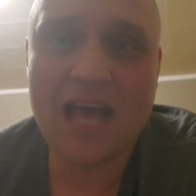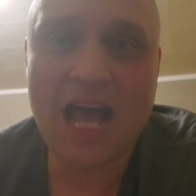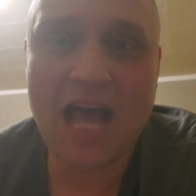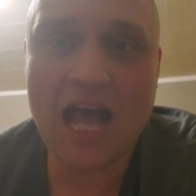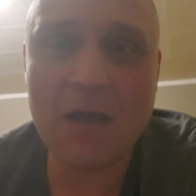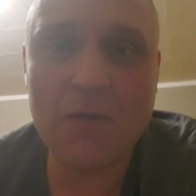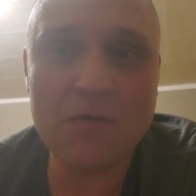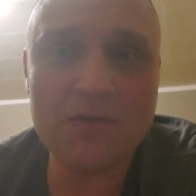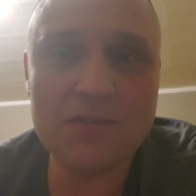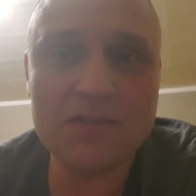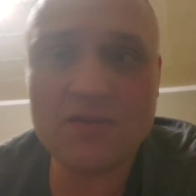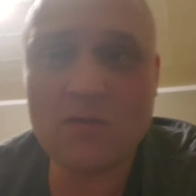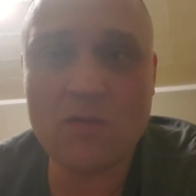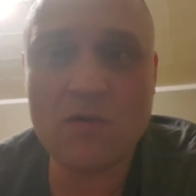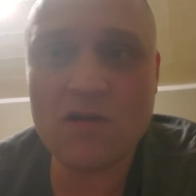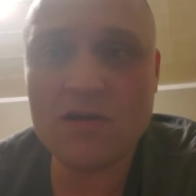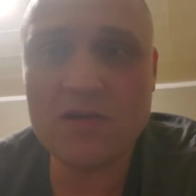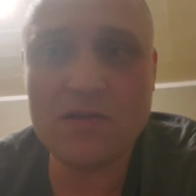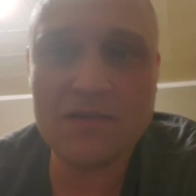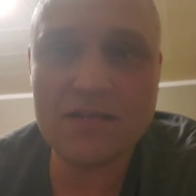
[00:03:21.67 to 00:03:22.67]
"I was the
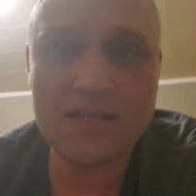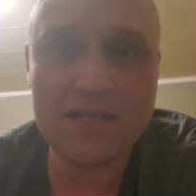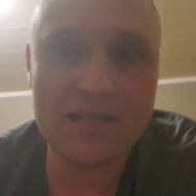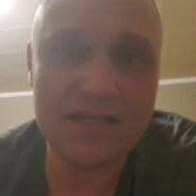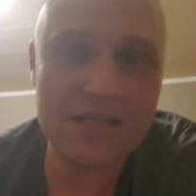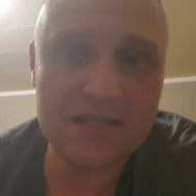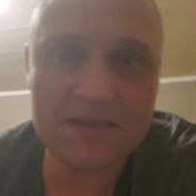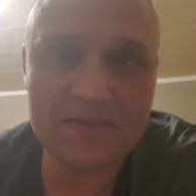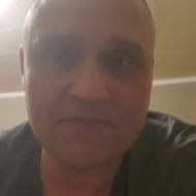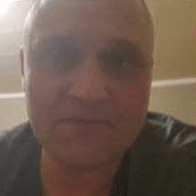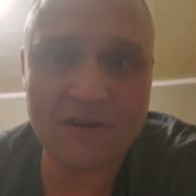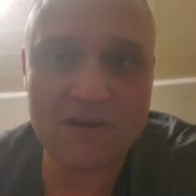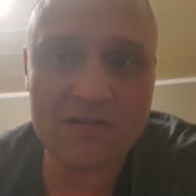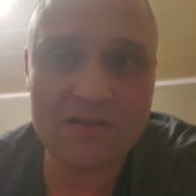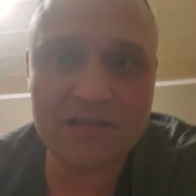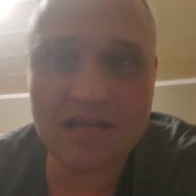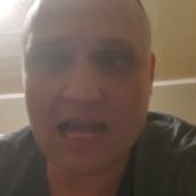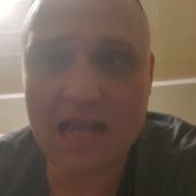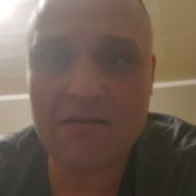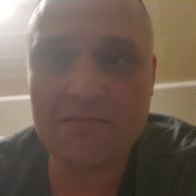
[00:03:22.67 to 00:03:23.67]
one who did this
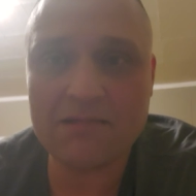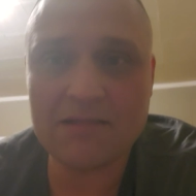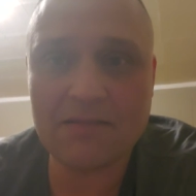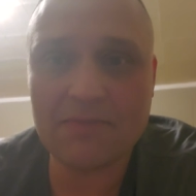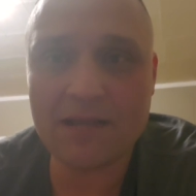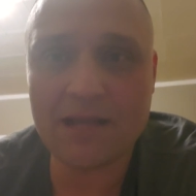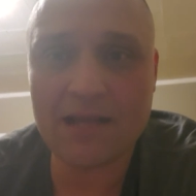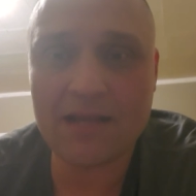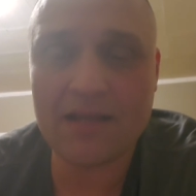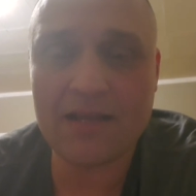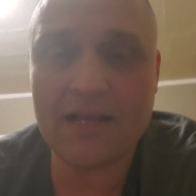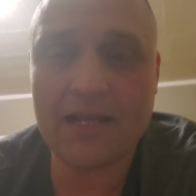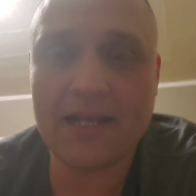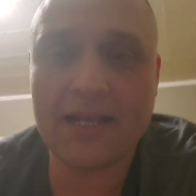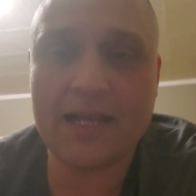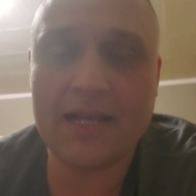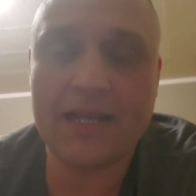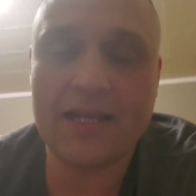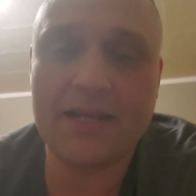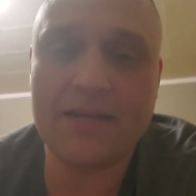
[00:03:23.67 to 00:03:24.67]
first, and I was about,"
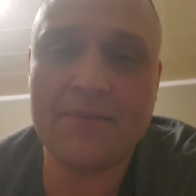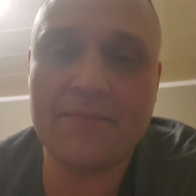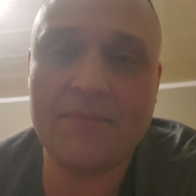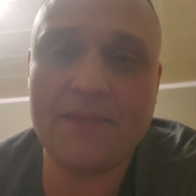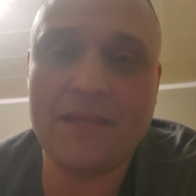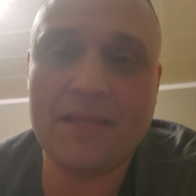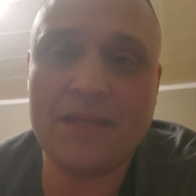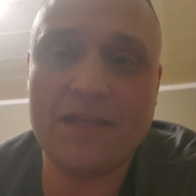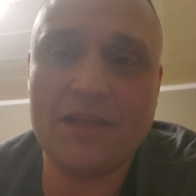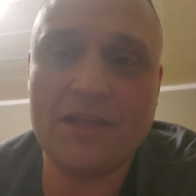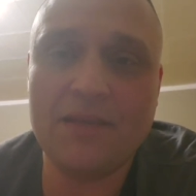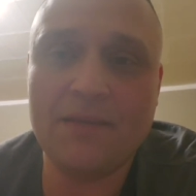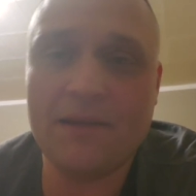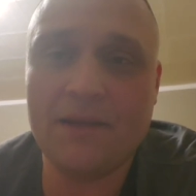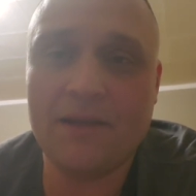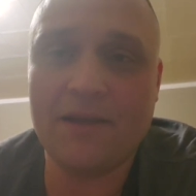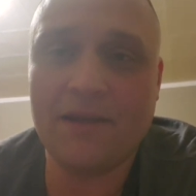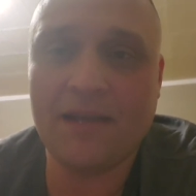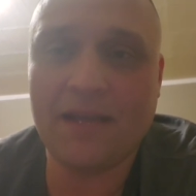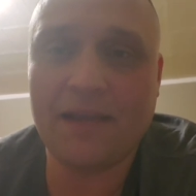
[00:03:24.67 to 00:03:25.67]
and
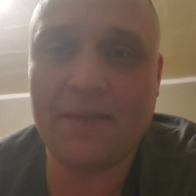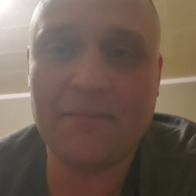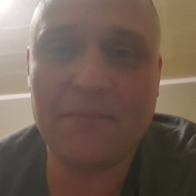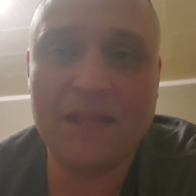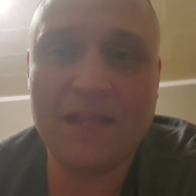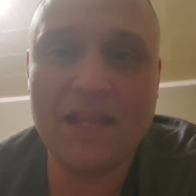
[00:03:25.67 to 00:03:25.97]
okay,